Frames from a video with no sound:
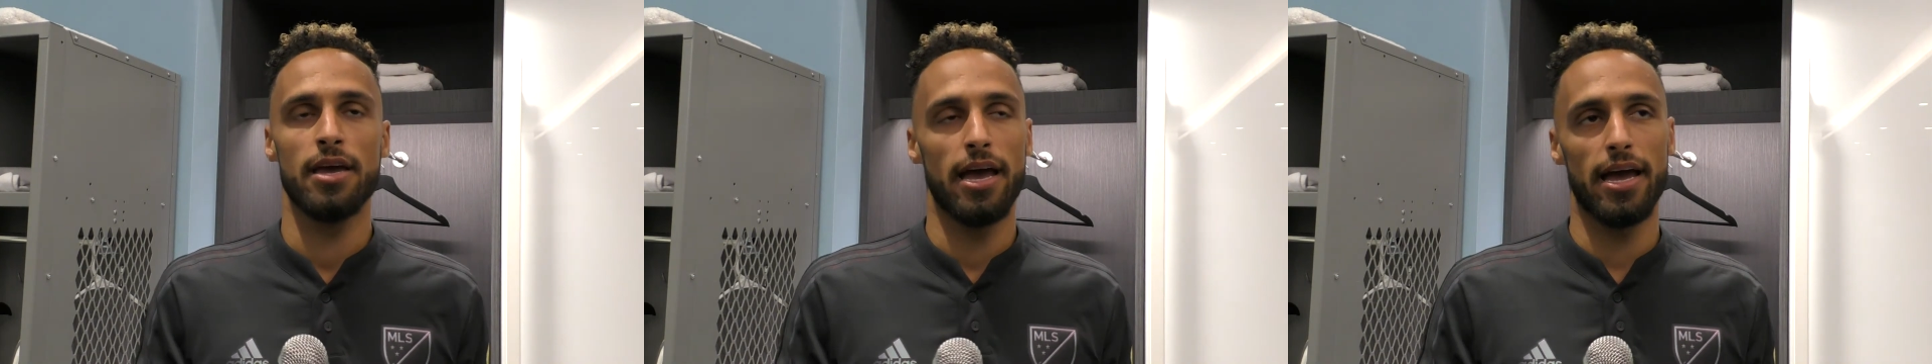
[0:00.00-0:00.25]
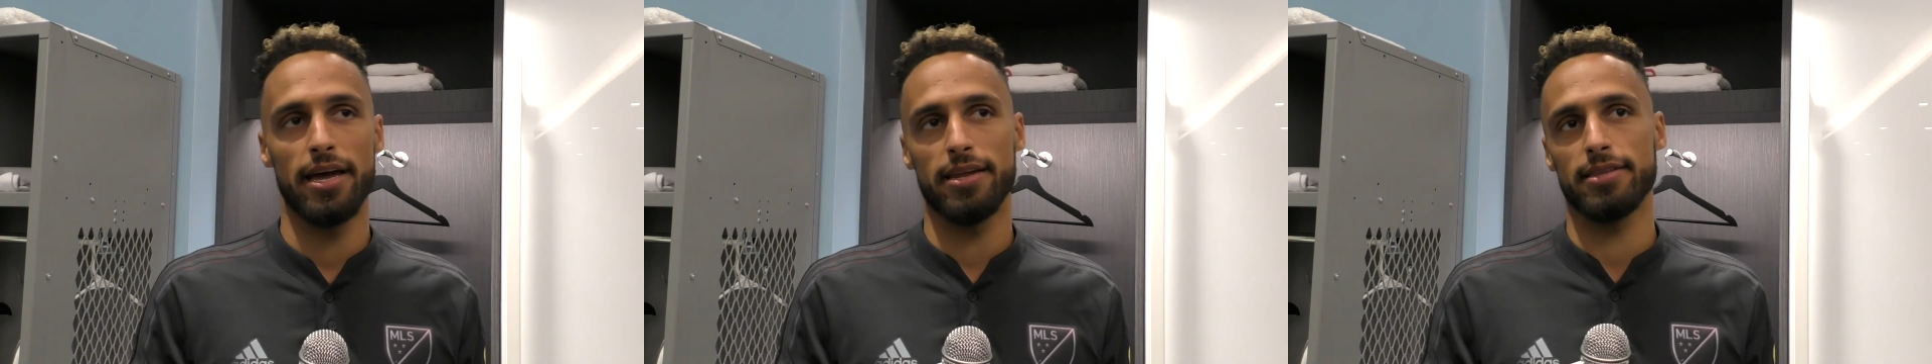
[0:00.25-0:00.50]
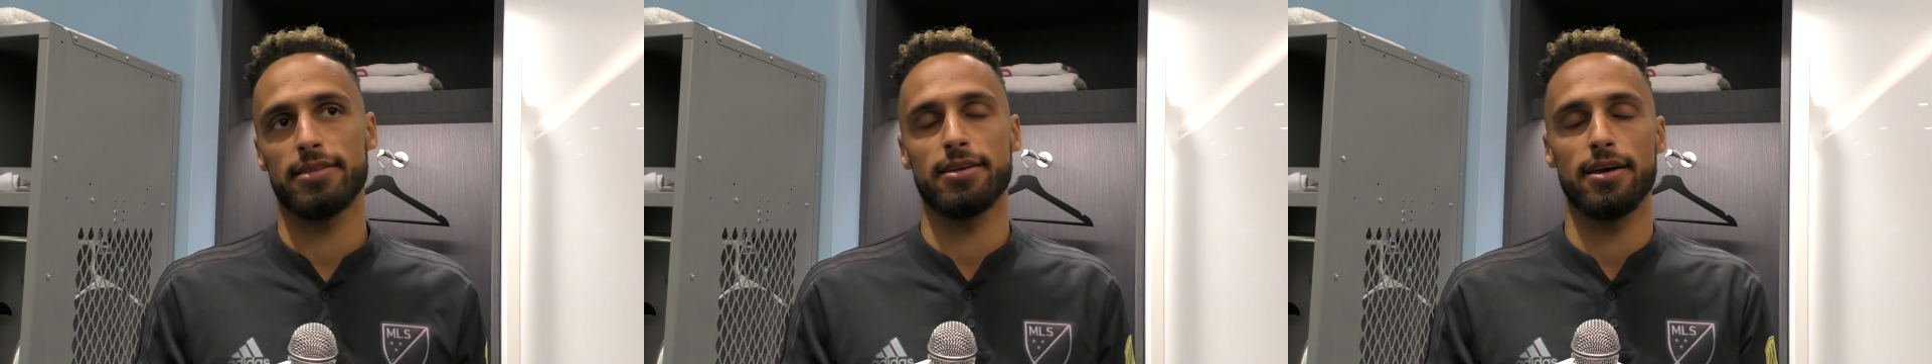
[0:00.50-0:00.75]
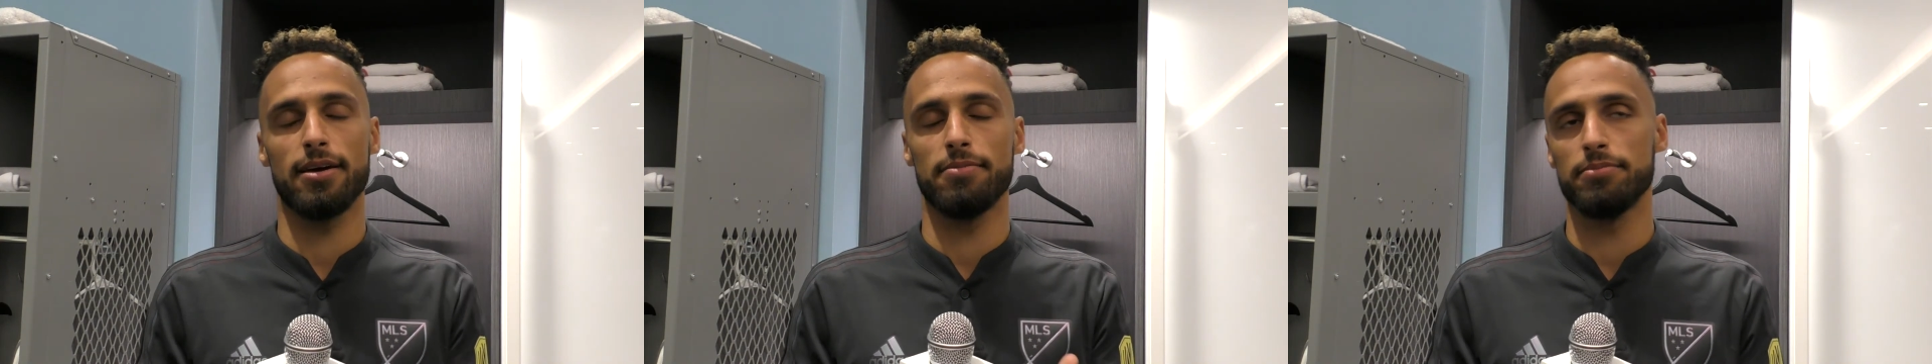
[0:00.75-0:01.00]
and
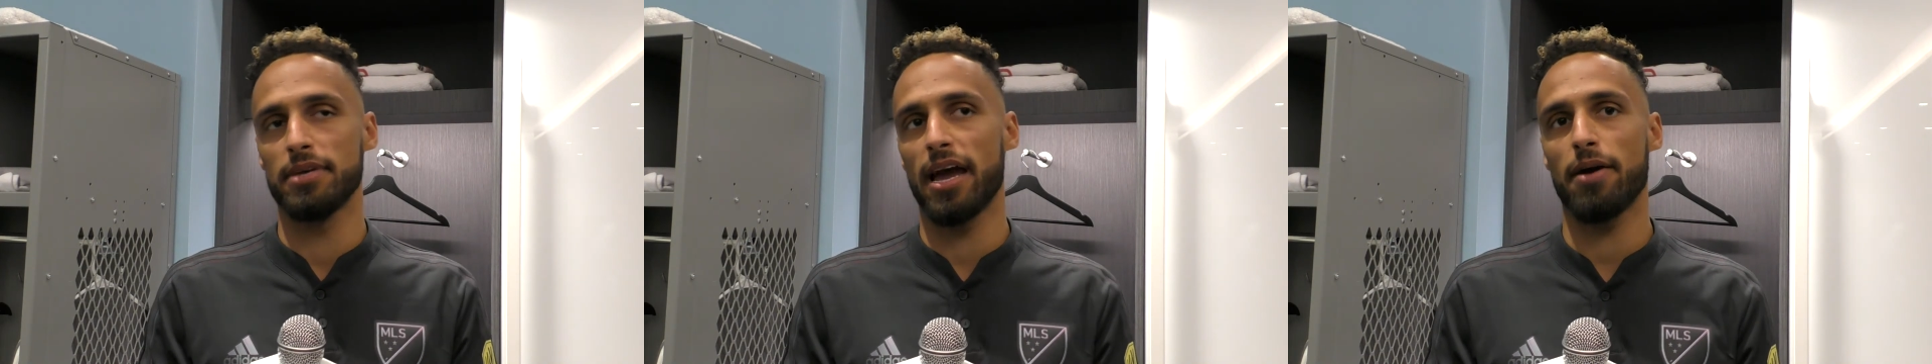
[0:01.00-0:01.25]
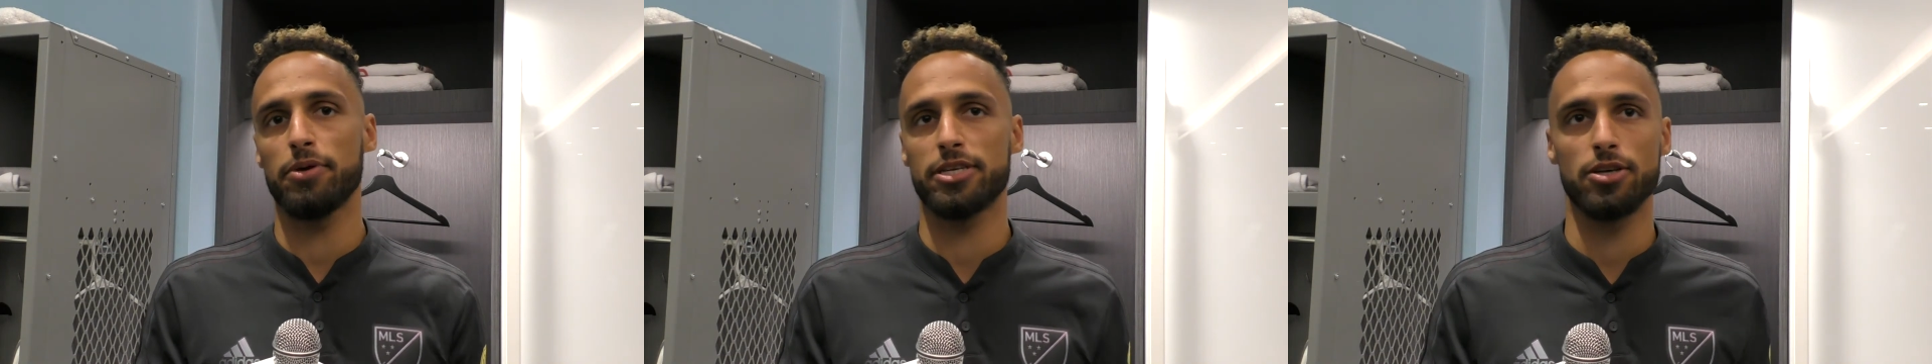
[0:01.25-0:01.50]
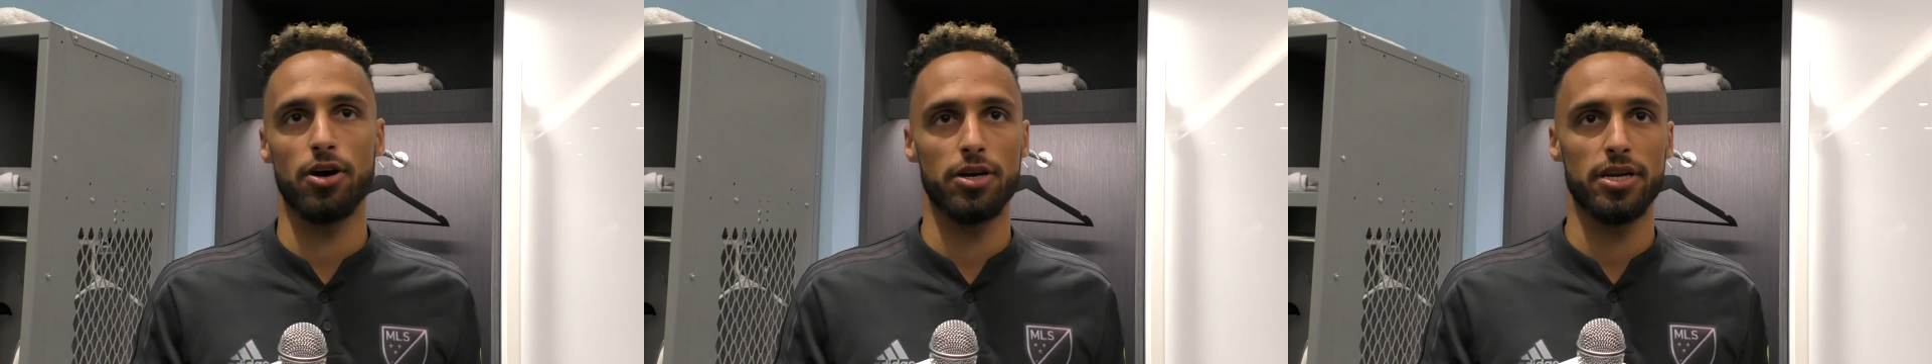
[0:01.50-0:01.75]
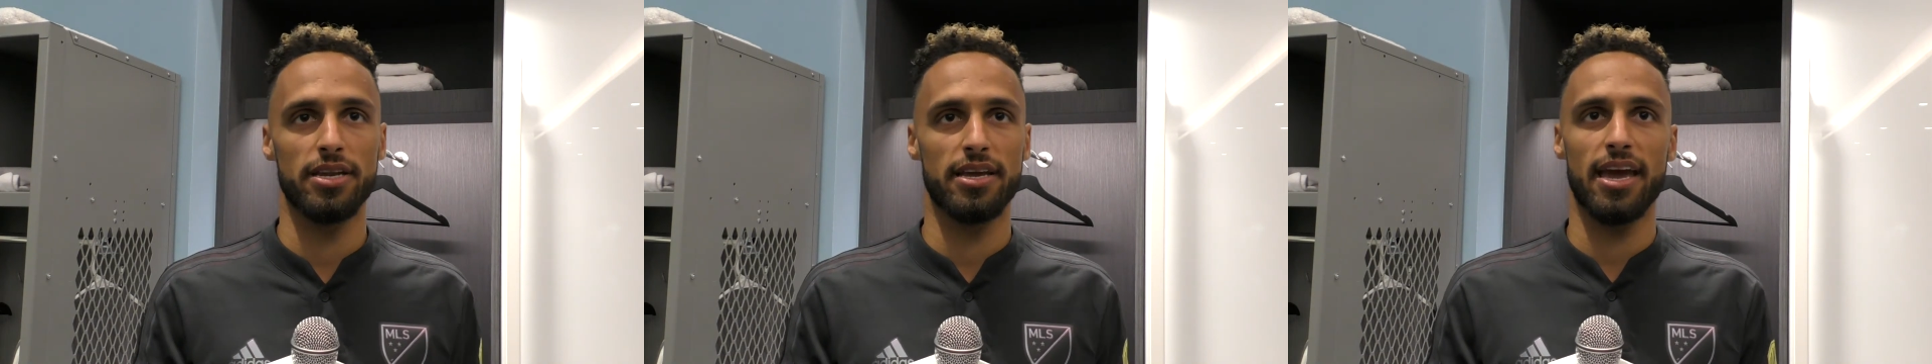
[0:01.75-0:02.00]
um, yeah, we saw
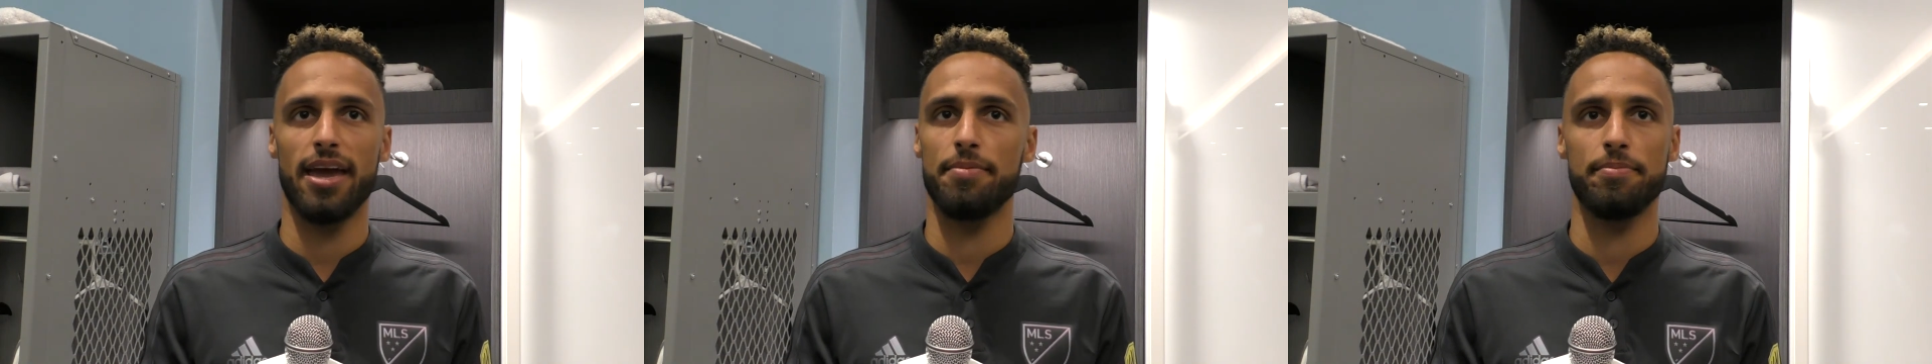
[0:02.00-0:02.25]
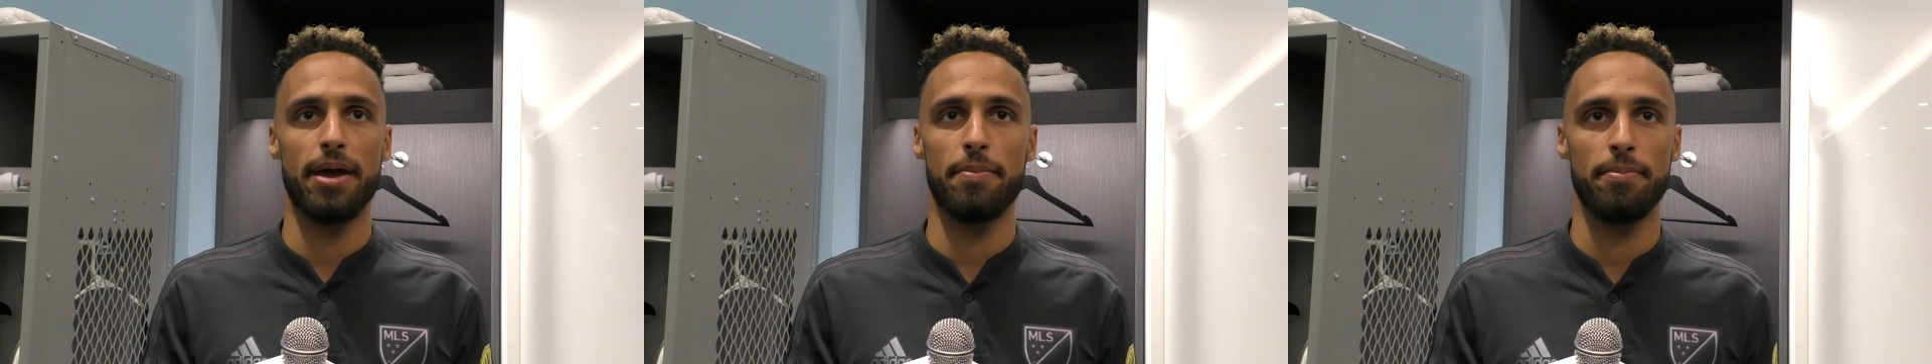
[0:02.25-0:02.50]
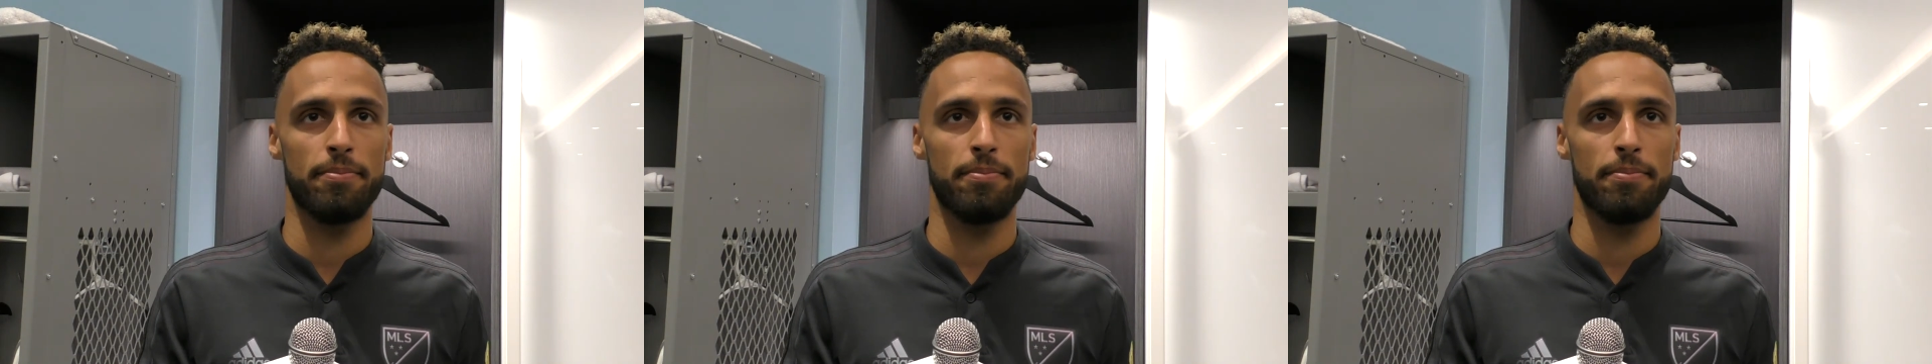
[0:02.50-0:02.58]
it in the game.